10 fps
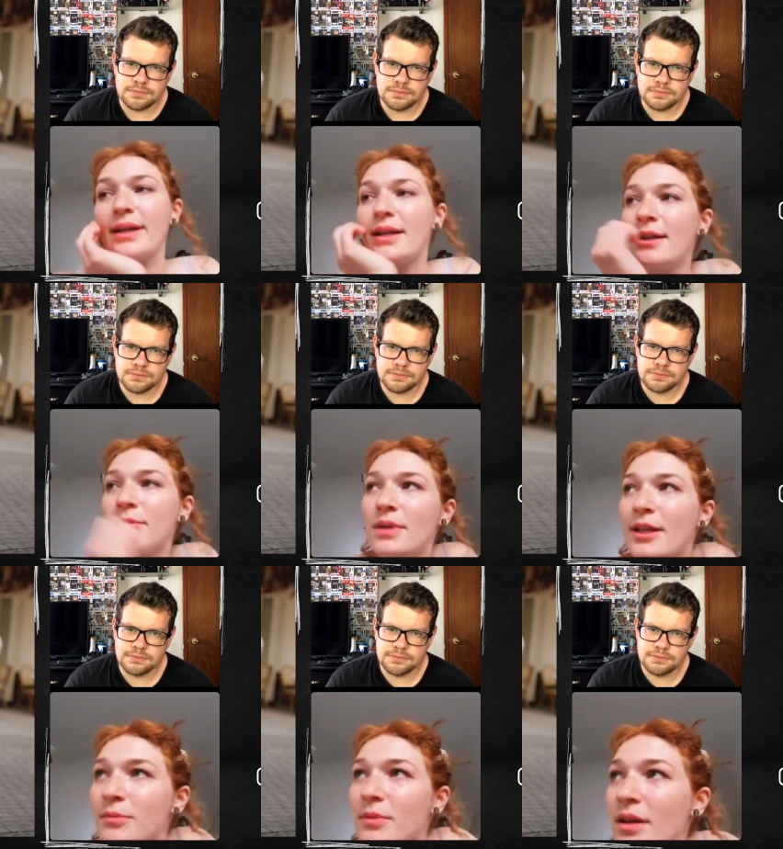Speaker 1: Wait,
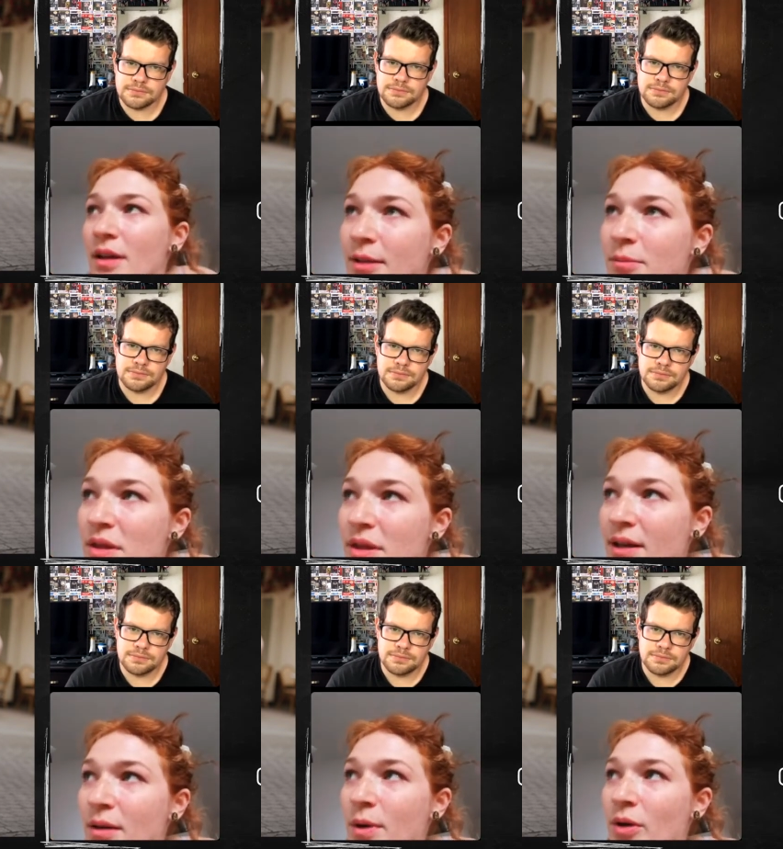let, let me let
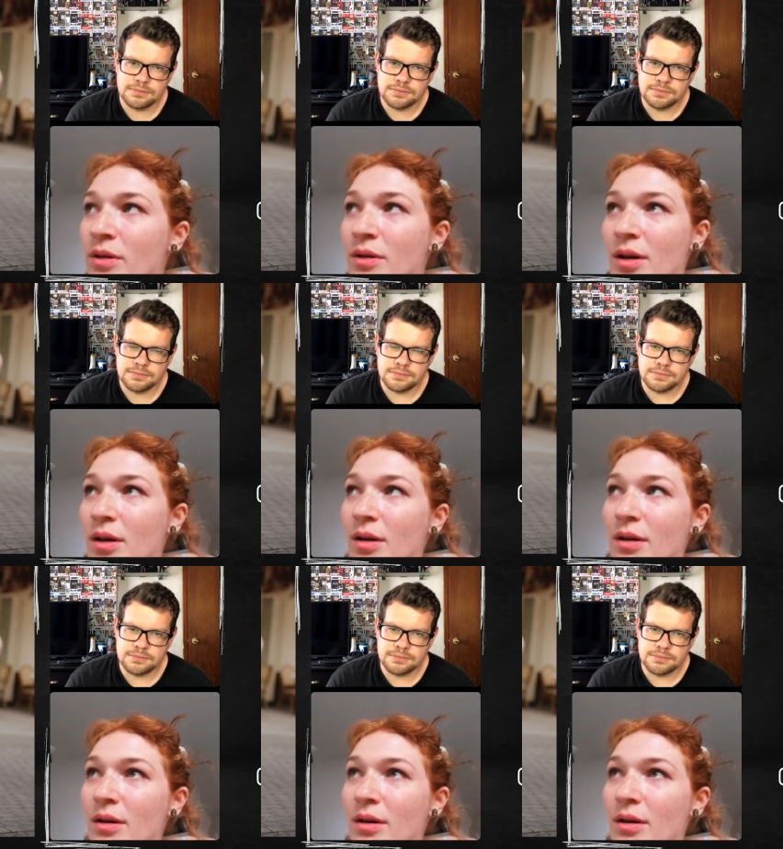me think about it.